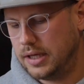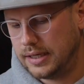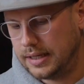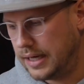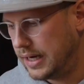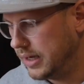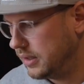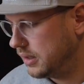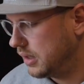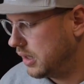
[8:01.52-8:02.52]
that
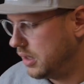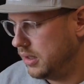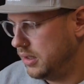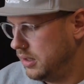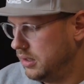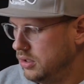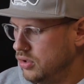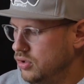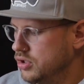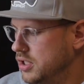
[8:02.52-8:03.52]
line, I
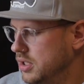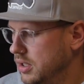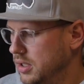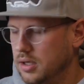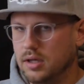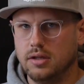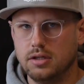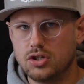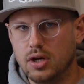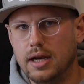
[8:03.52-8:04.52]
use
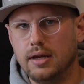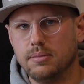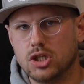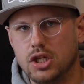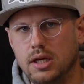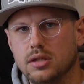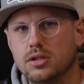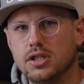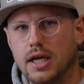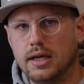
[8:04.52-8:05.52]
the drilling machine
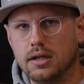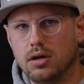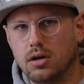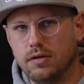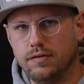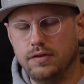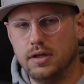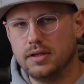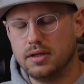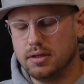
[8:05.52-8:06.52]
to take it off.
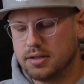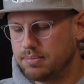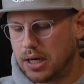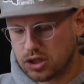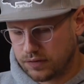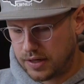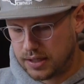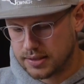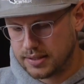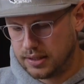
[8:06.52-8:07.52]
It's much
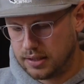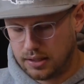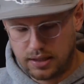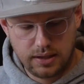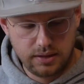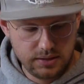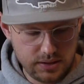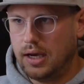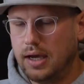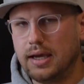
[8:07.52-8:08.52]
faster,
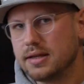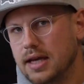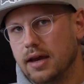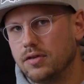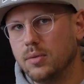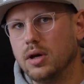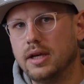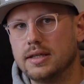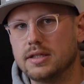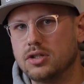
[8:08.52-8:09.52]
and I guess
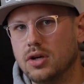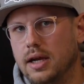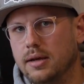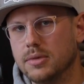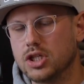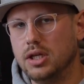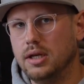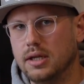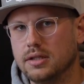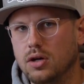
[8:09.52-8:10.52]
everyone has a drilling
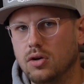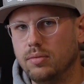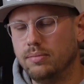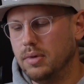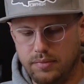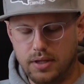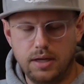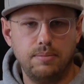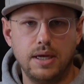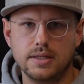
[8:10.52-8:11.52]
machine at home.
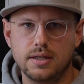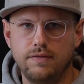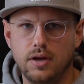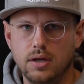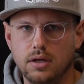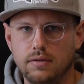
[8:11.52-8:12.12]
That makes it very